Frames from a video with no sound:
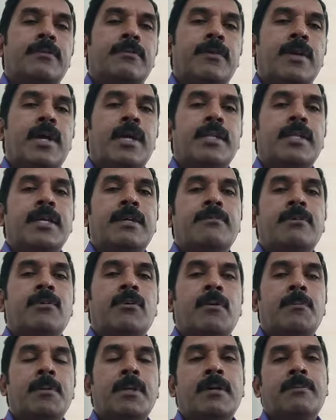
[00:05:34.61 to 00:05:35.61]
where they will
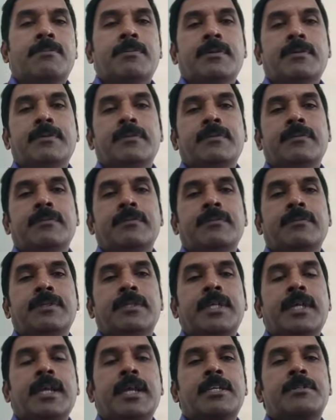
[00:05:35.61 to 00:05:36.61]
open up
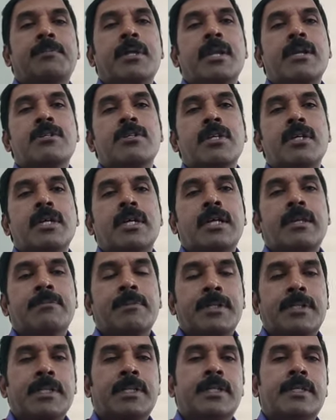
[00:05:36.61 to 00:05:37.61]
with an experiential
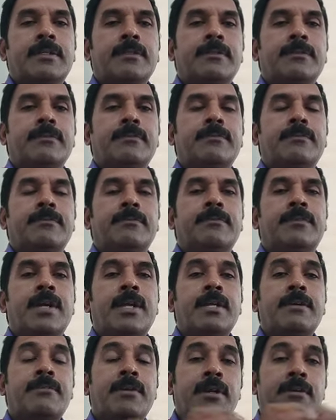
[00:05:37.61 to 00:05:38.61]
learning method
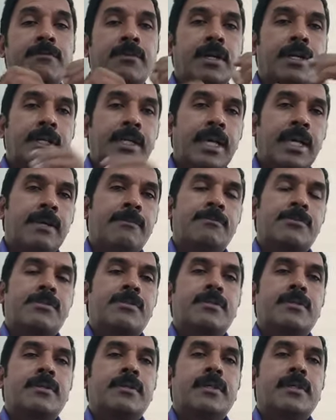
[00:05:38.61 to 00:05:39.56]
where different fun games,